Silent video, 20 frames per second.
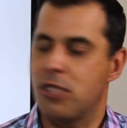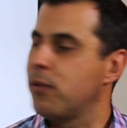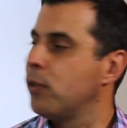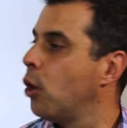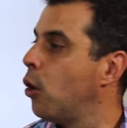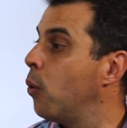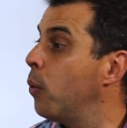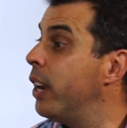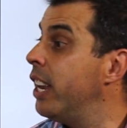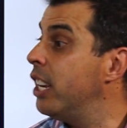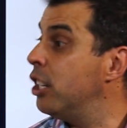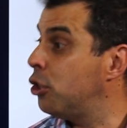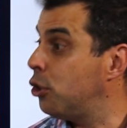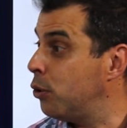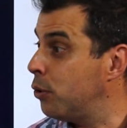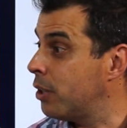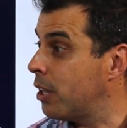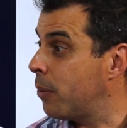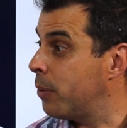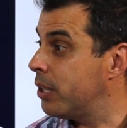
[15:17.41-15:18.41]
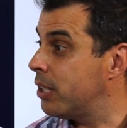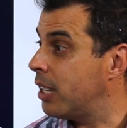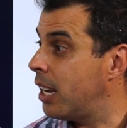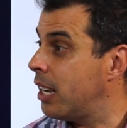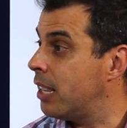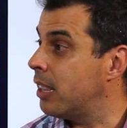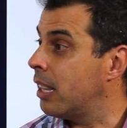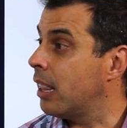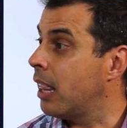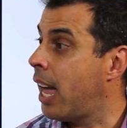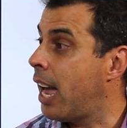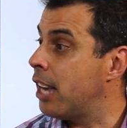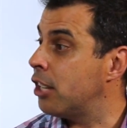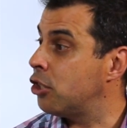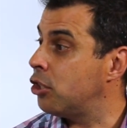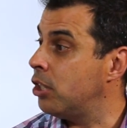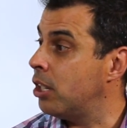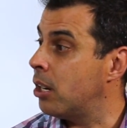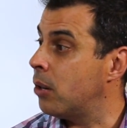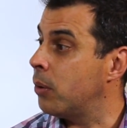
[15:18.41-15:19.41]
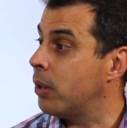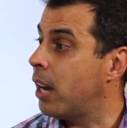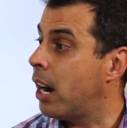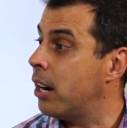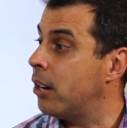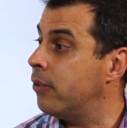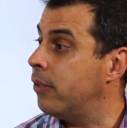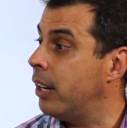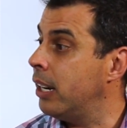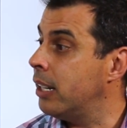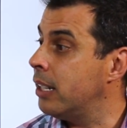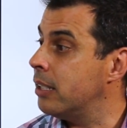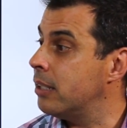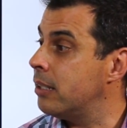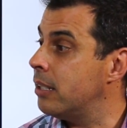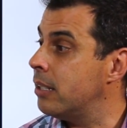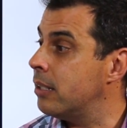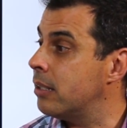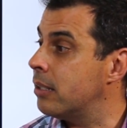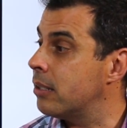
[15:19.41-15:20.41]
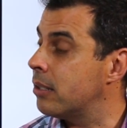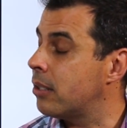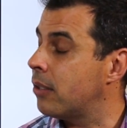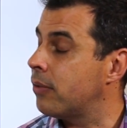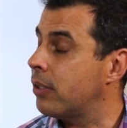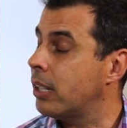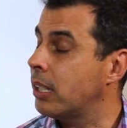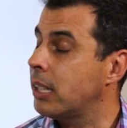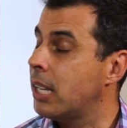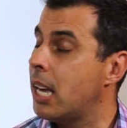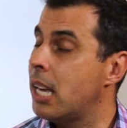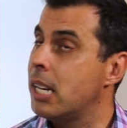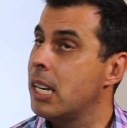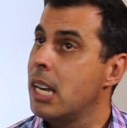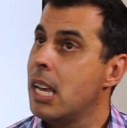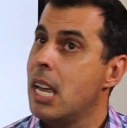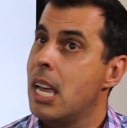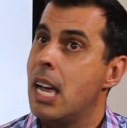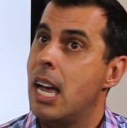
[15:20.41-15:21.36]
flow issues, I would say, in the last year with higher vacancies and stuff like that.